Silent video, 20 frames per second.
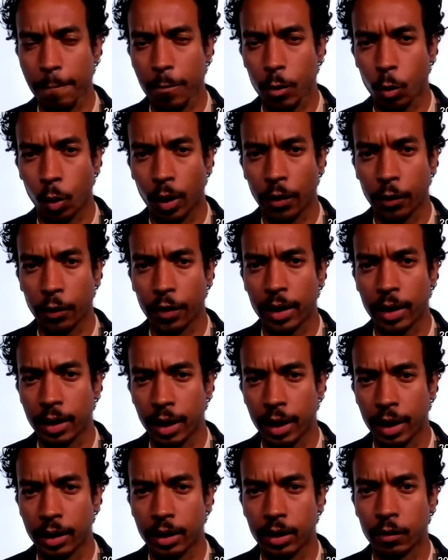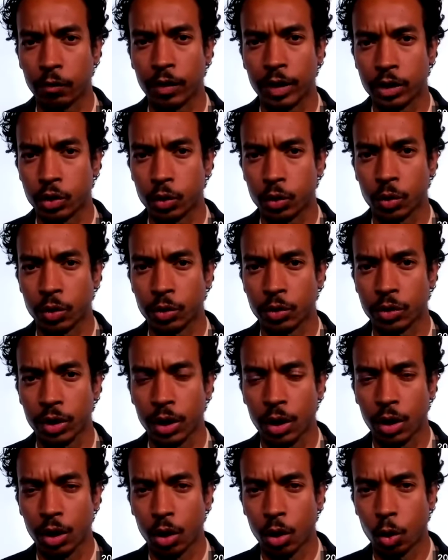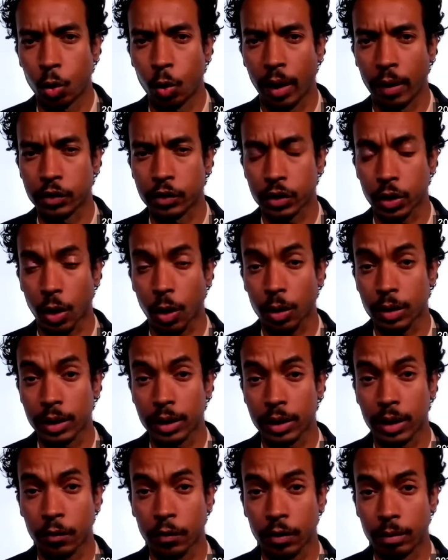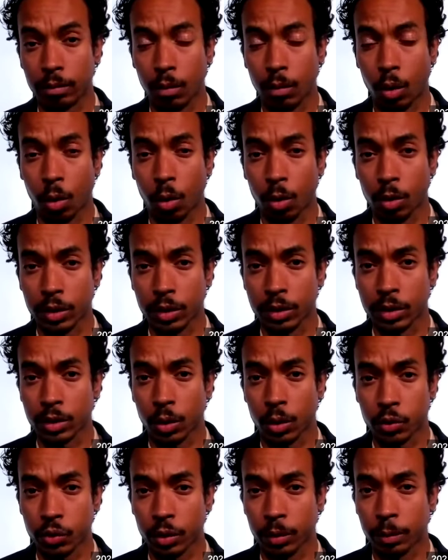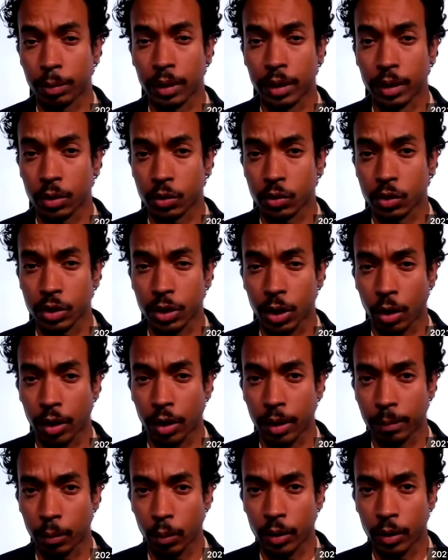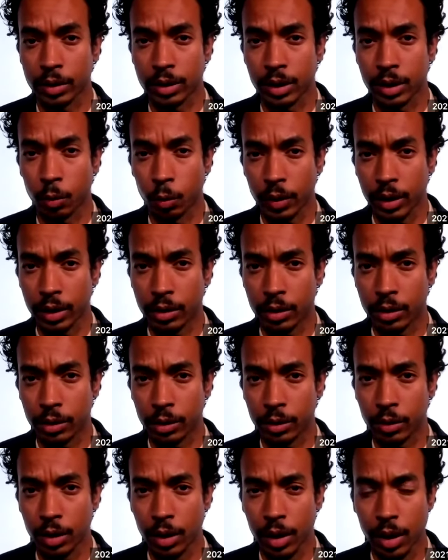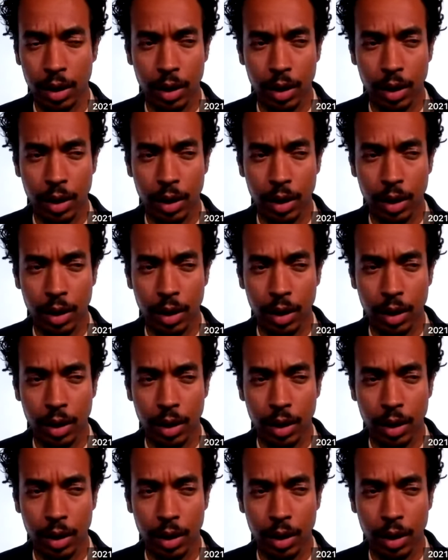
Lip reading: within individuals who have starkly different moral and social and political starting points than we do,